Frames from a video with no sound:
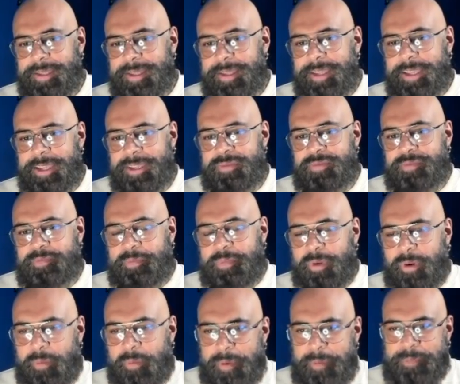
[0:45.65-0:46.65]
It's
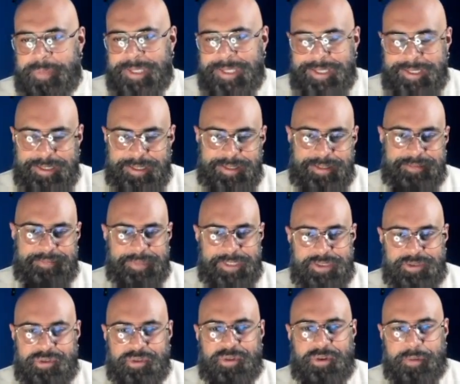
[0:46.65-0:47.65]
probably
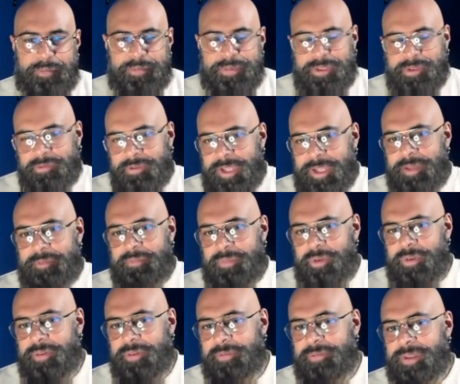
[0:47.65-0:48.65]
his top 3
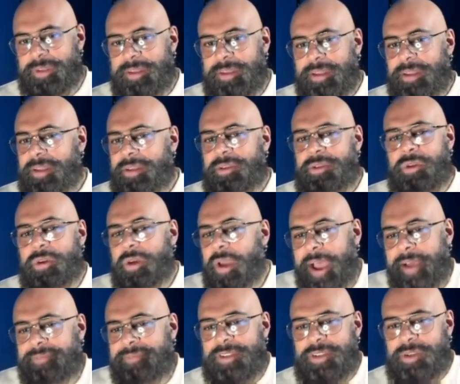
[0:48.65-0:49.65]
move. You
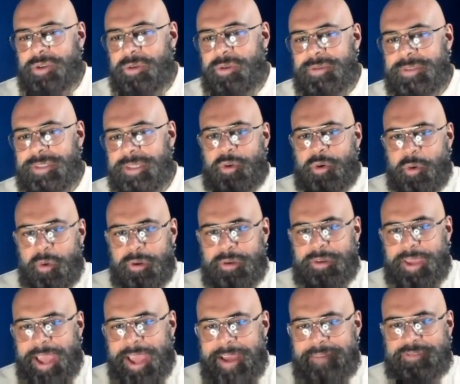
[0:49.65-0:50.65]
have to use it.
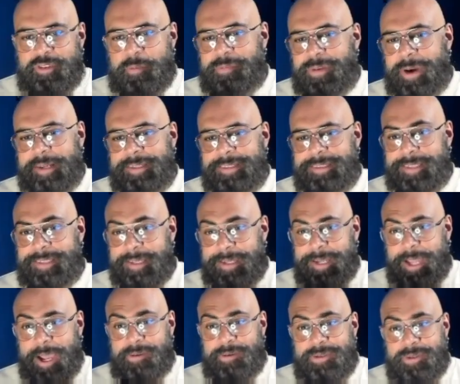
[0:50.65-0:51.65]
You have to practice it.
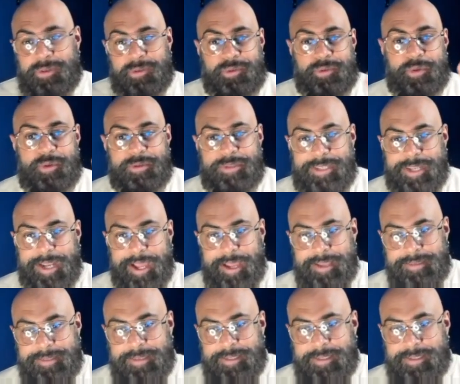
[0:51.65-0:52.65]
Now he's got 2
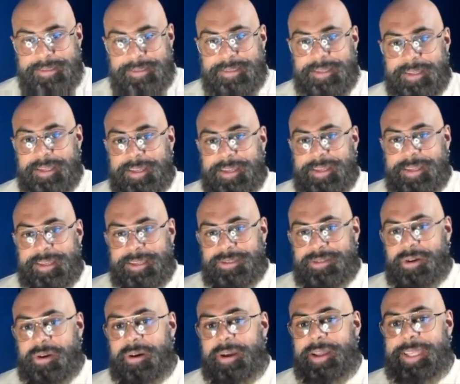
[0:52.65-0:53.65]
slides in this. He's
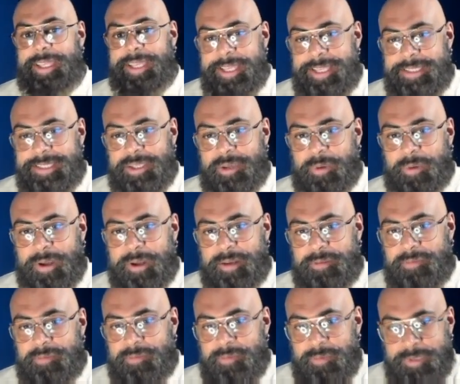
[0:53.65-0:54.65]
got an easy
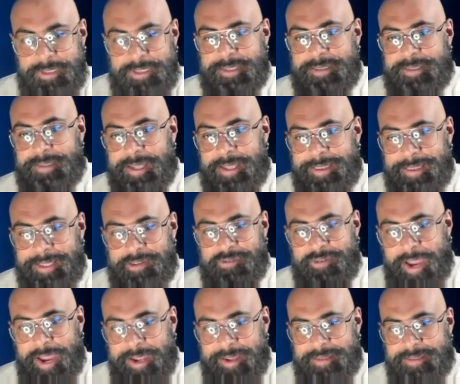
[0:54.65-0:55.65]
one, which is in the
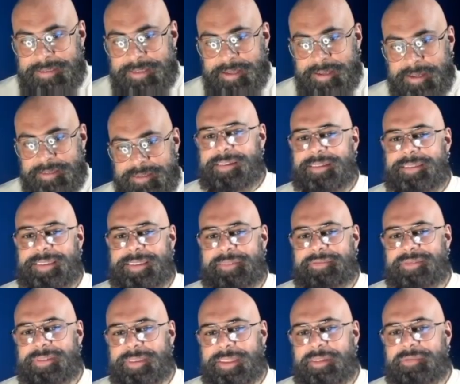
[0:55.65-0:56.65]
dragon stance.
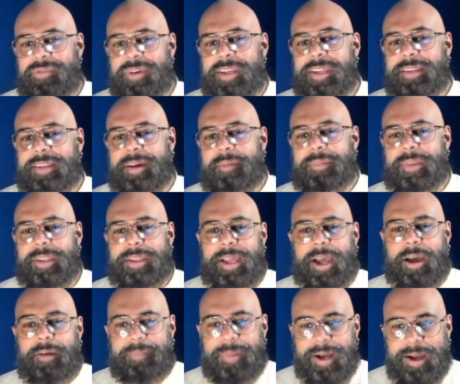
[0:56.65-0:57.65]
They've really dumbed it
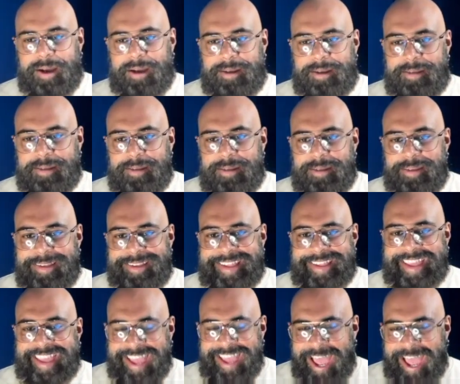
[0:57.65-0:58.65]
down, but
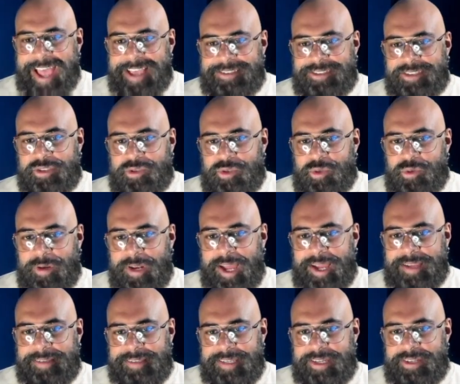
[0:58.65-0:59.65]
it has a
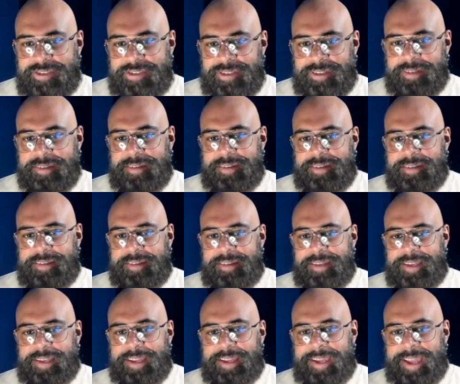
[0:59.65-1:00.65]
utilization. It